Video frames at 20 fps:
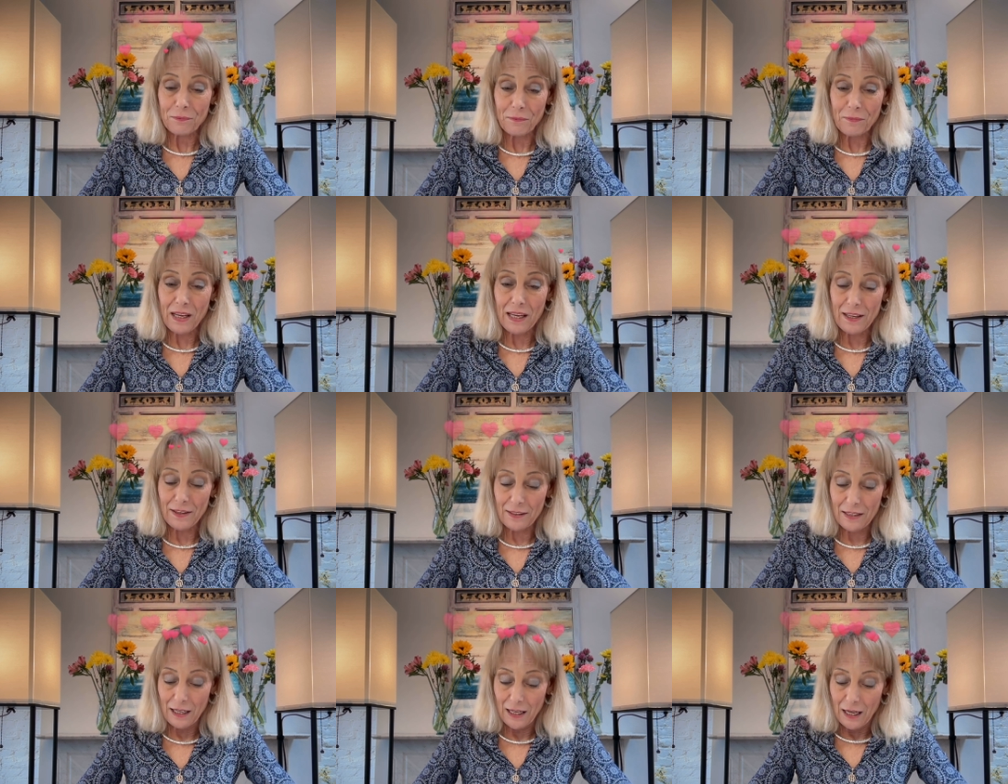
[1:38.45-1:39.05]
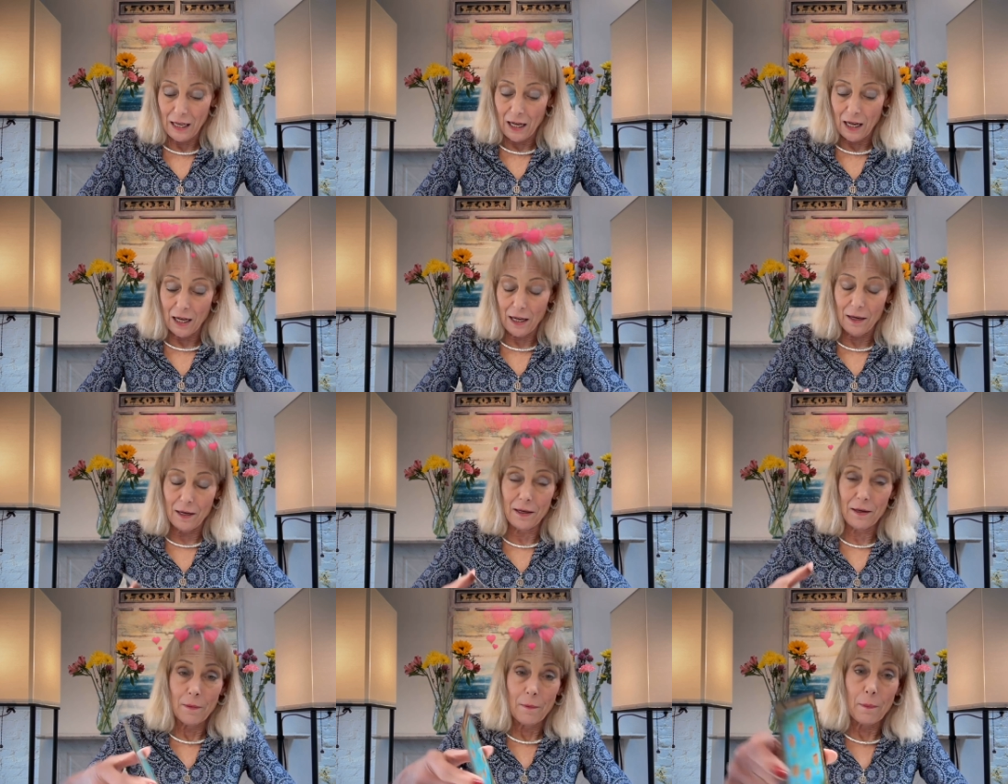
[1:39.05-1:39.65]
And
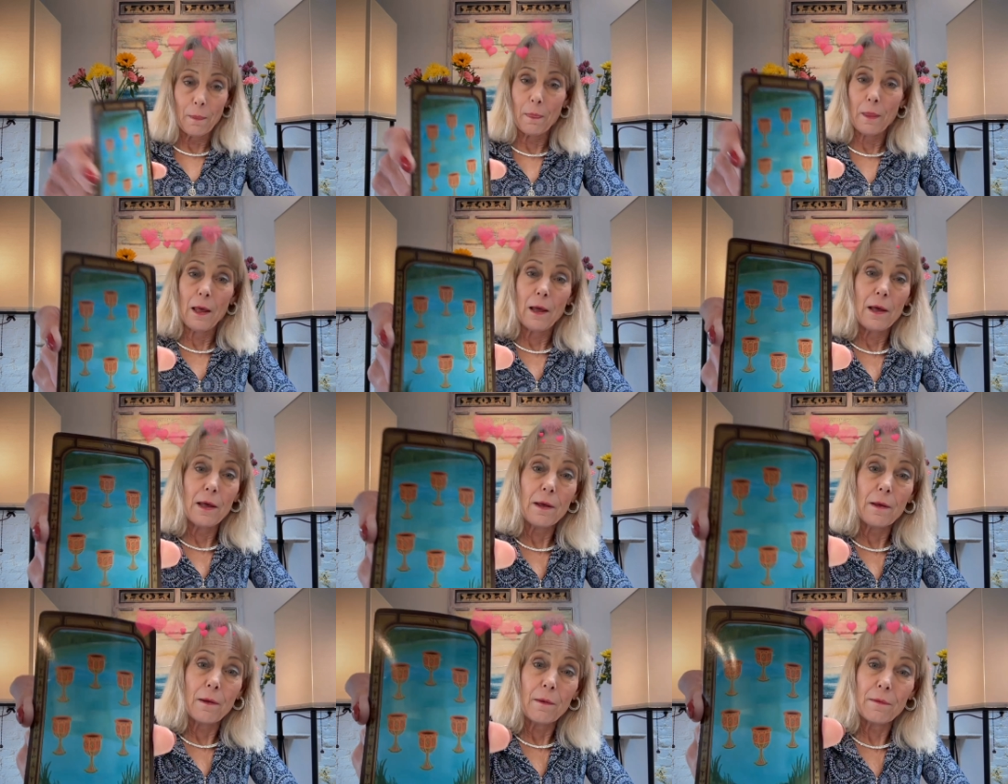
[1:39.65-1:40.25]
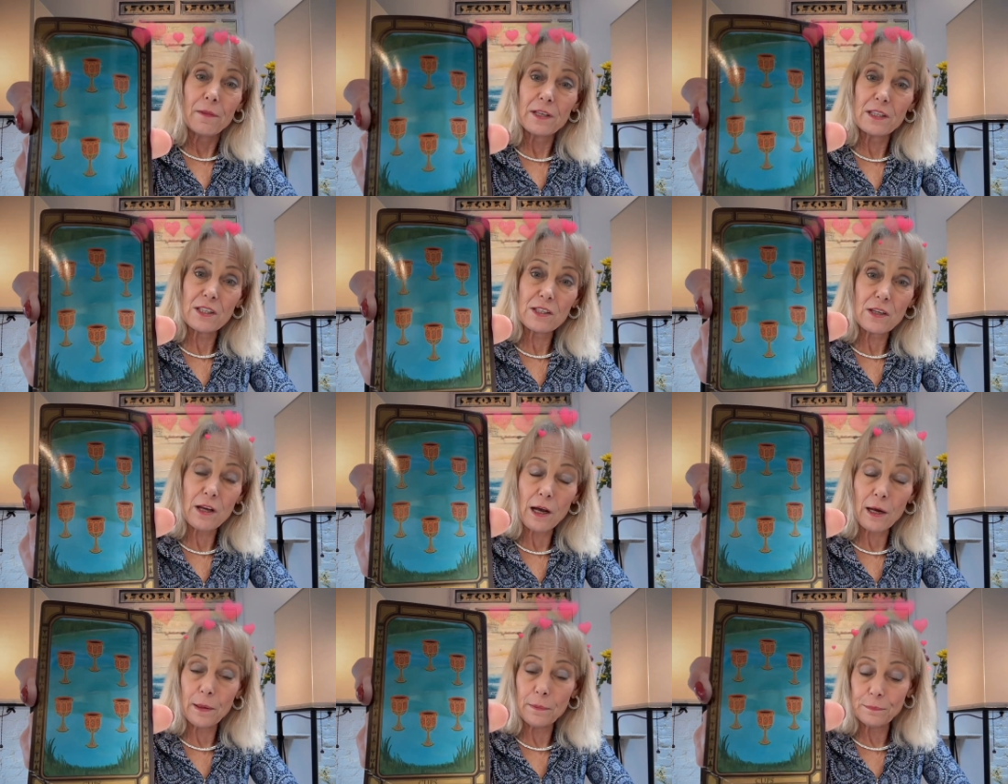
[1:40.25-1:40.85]
uh, this
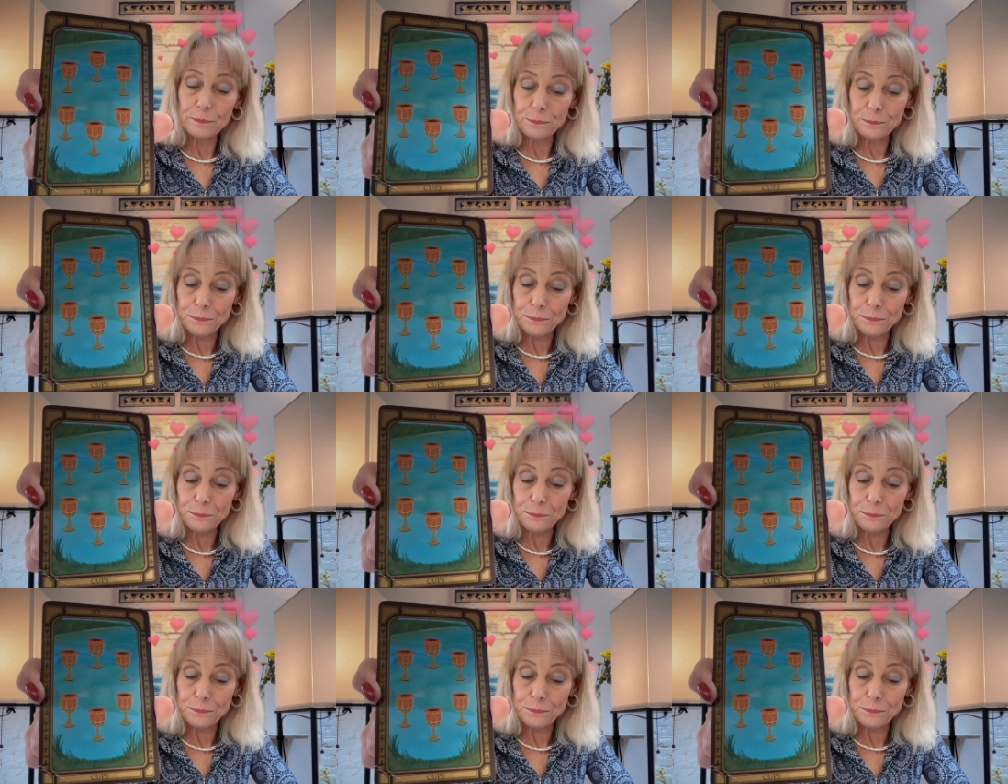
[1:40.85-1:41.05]
um,